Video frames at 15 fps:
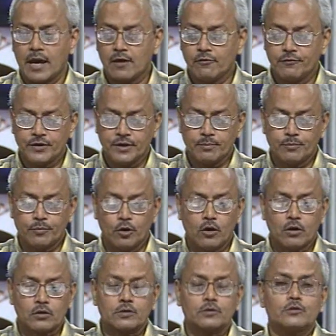Every
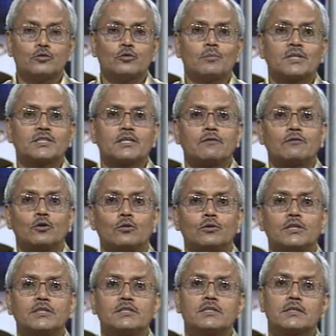block, you must have
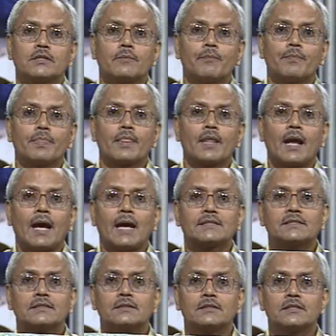noticed,
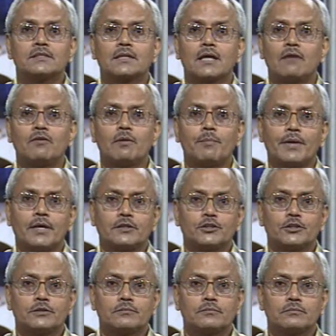has this cover
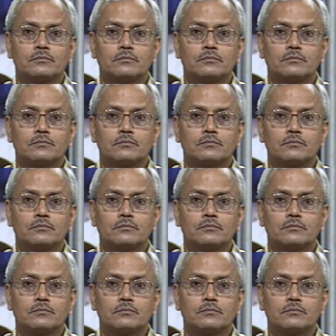page,